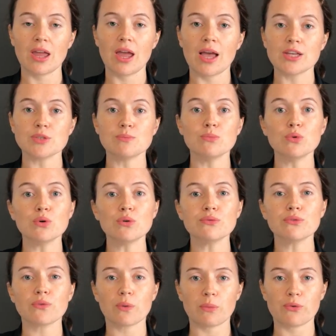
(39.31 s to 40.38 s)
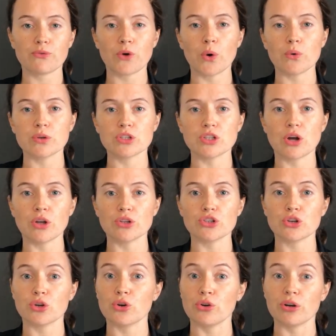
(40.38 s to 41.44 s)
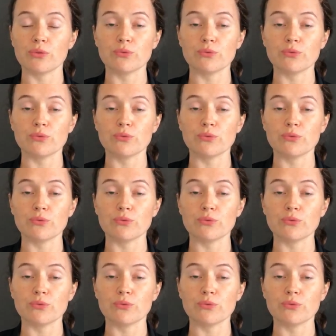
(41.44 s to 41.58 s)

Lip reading: has moved from a focus on securing